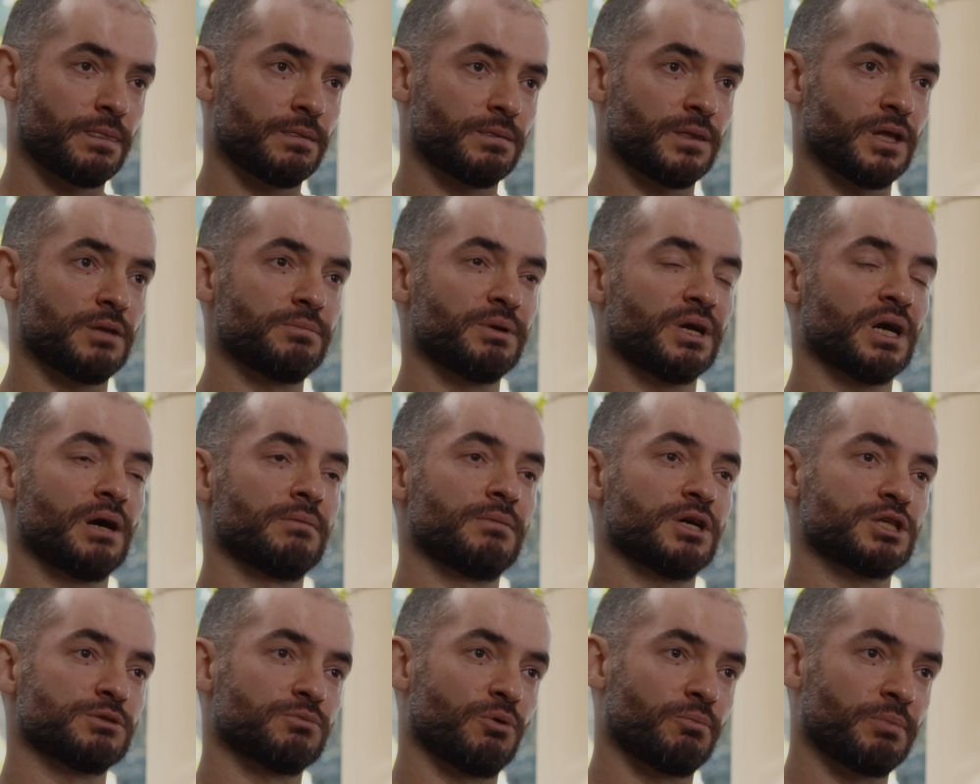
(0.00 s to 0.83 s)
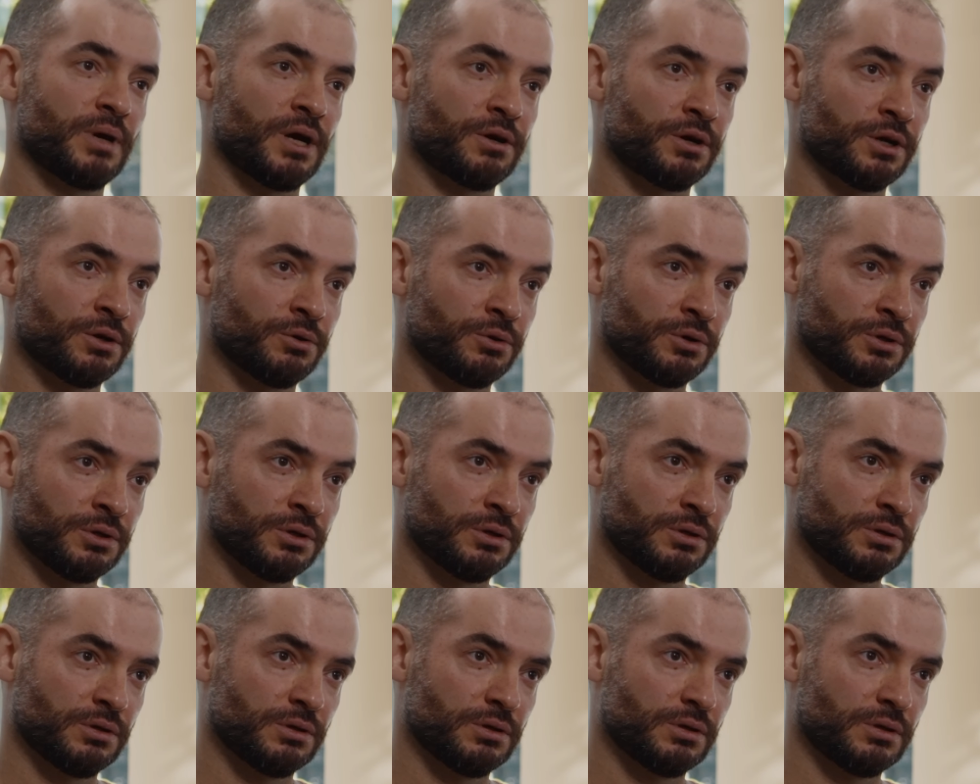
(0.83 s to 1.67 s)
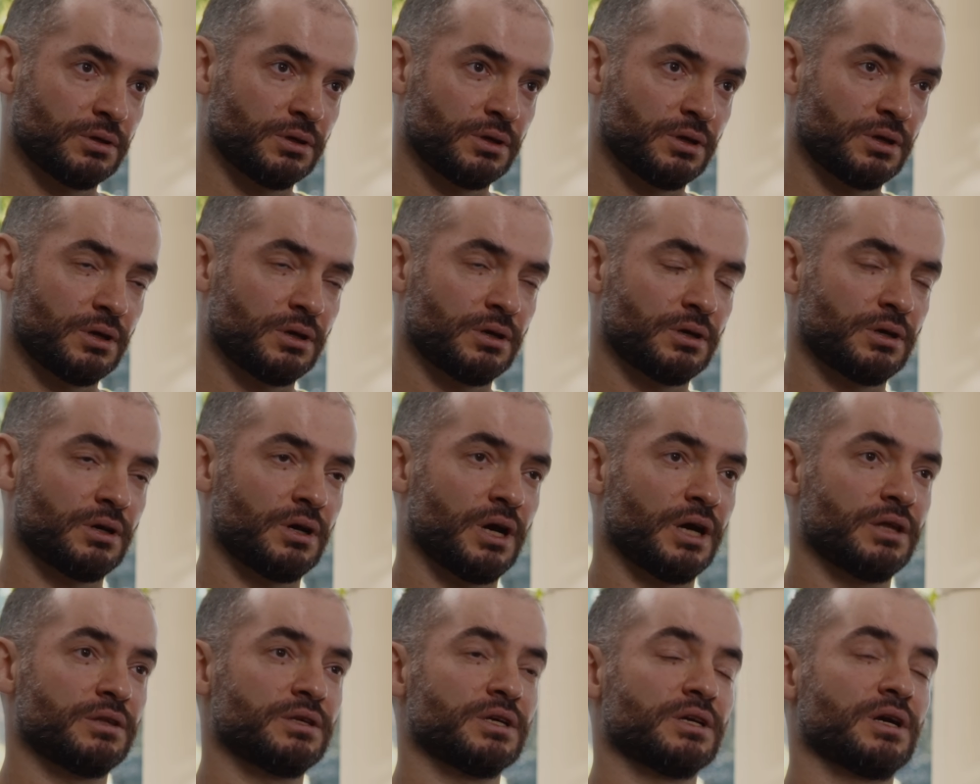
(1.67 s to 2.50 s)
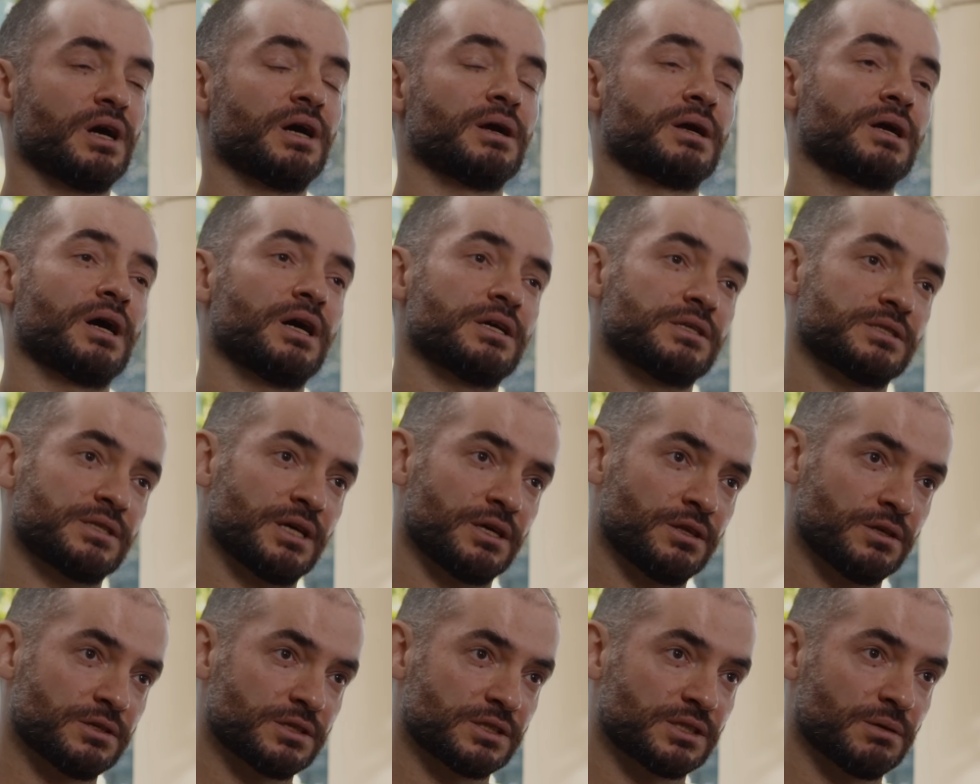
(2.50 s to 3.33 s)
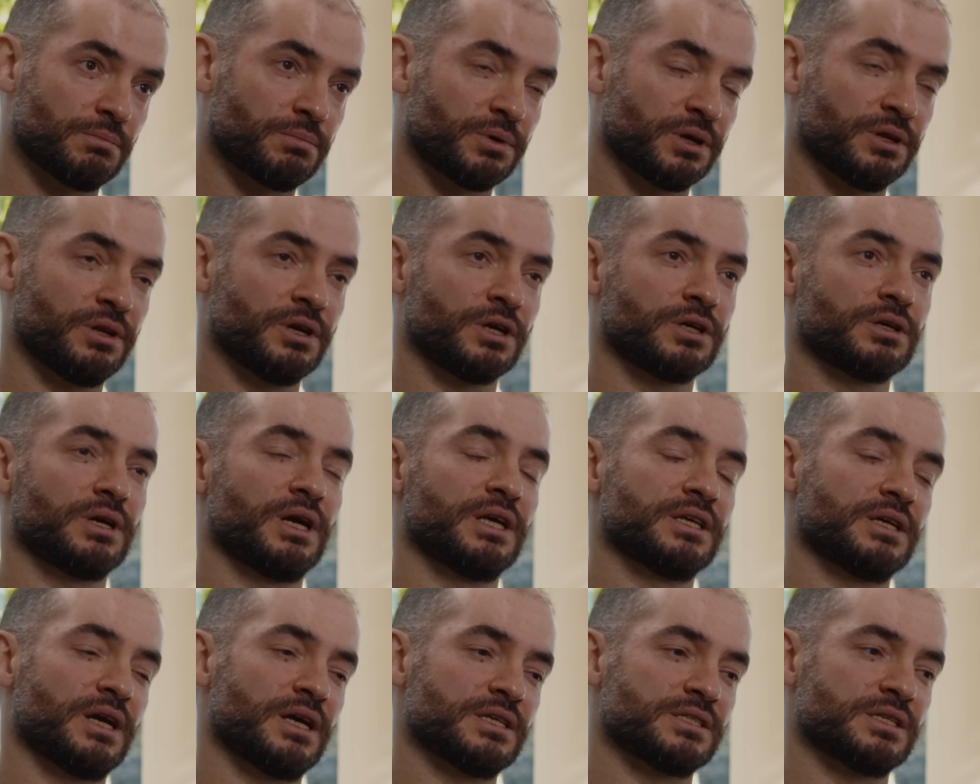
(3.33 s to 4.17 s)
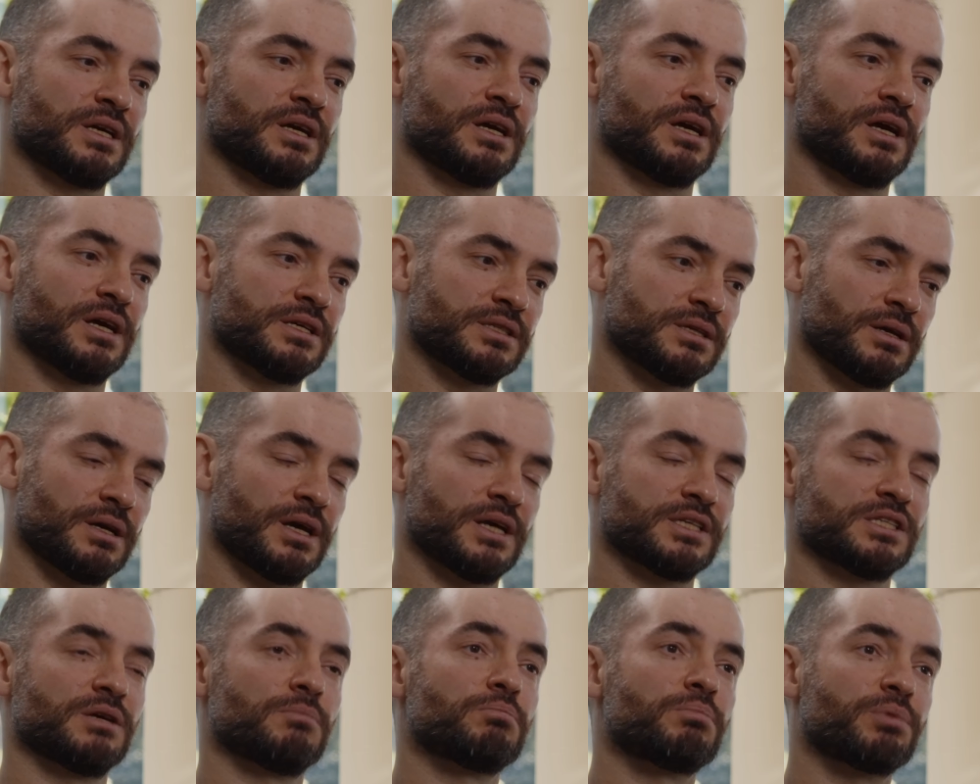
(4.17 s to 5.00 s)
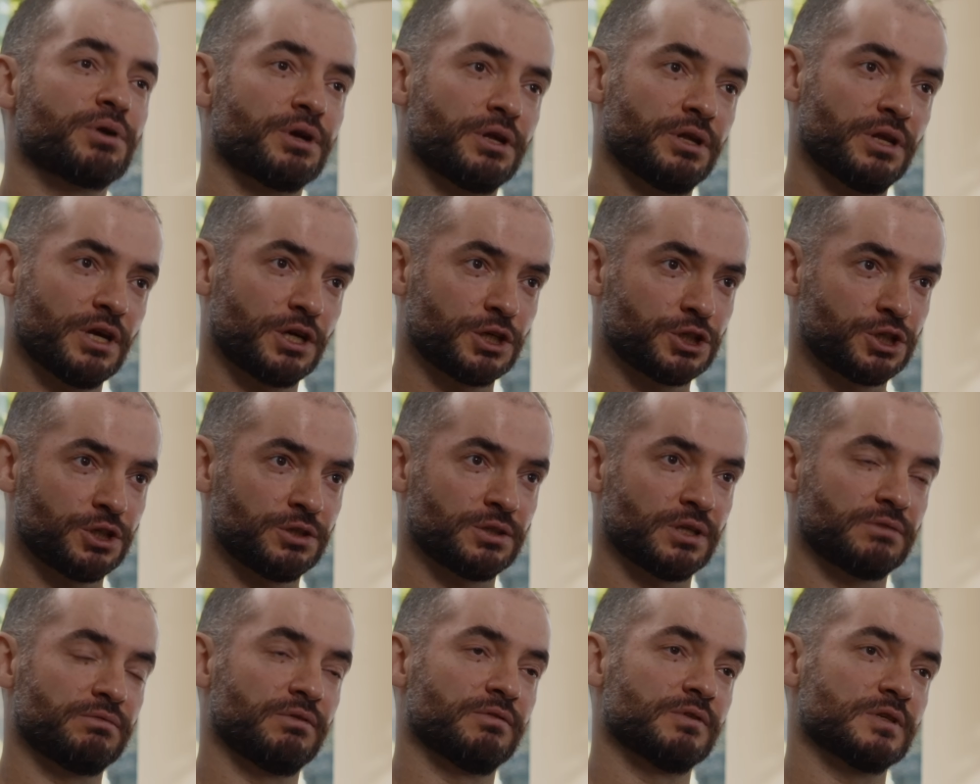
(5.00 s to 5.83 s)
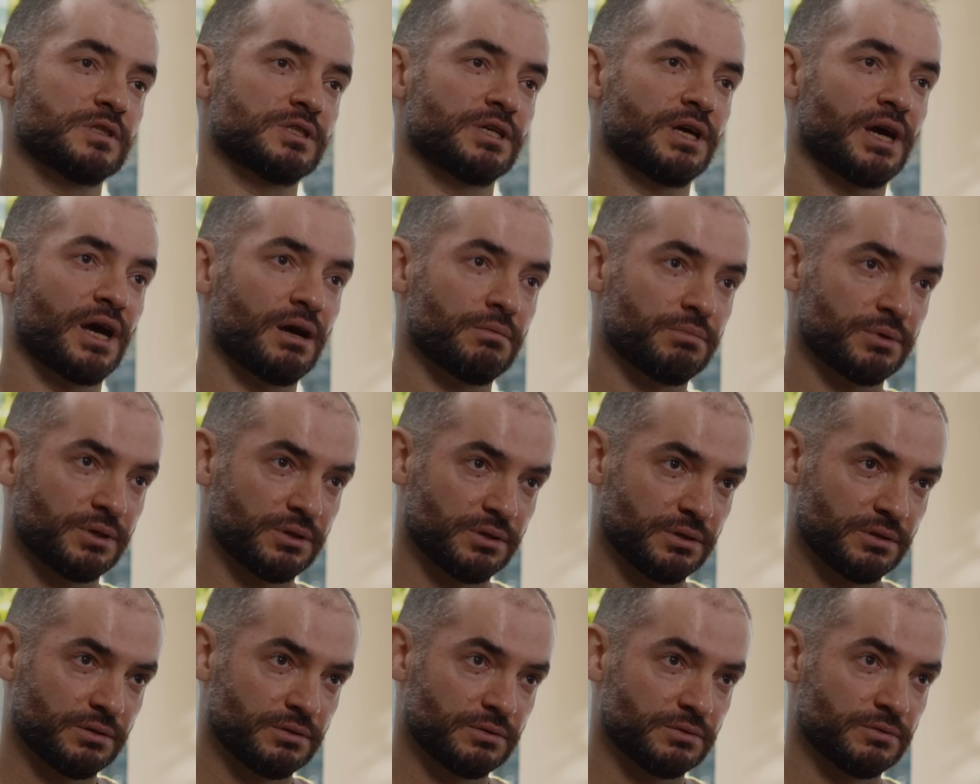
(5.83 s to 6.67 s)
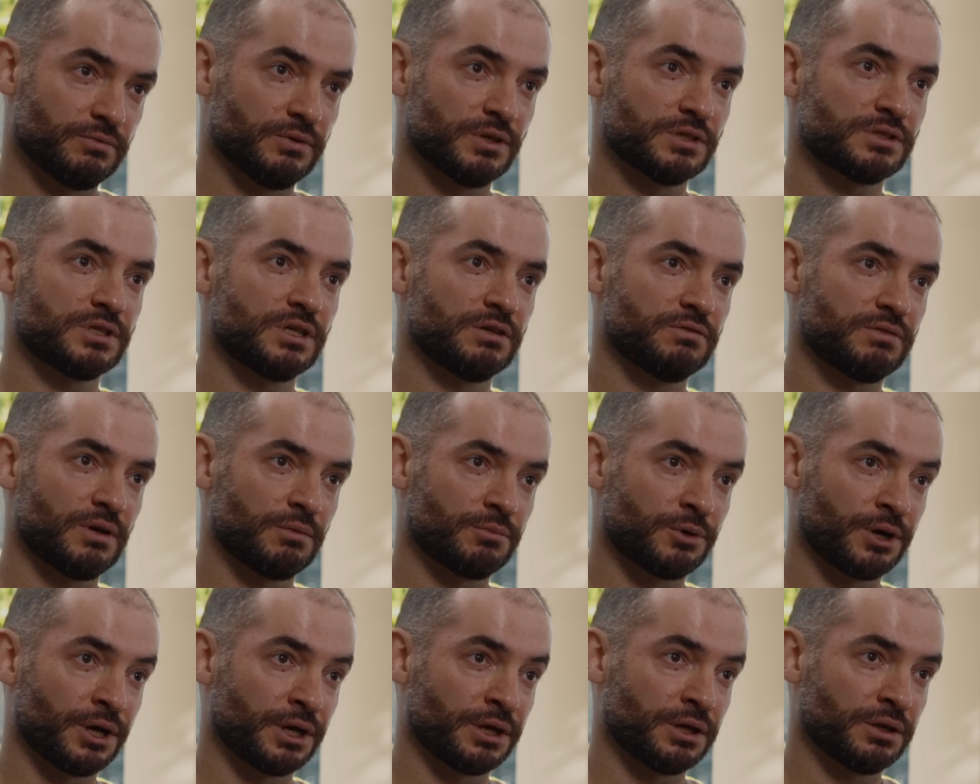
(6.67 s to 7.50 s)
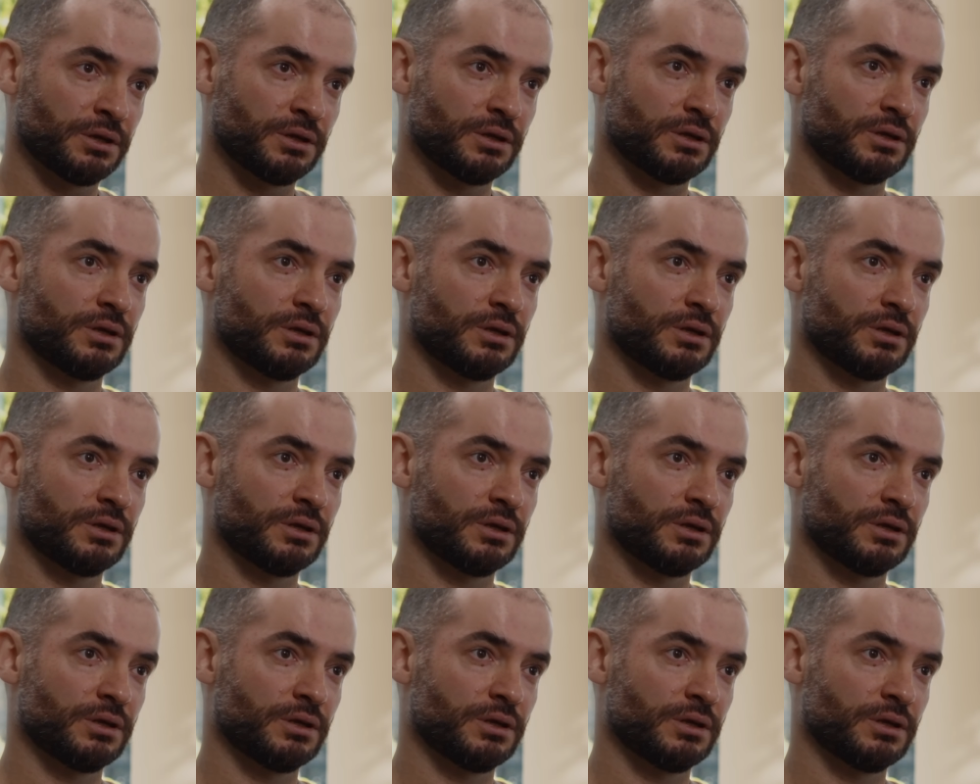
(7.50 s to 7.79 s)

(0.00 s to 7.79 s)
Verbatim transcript: They'll become much more paranoid. I think I, I say this as a predict as a as a as a prediction that we will see happen. We'll see if I'm right.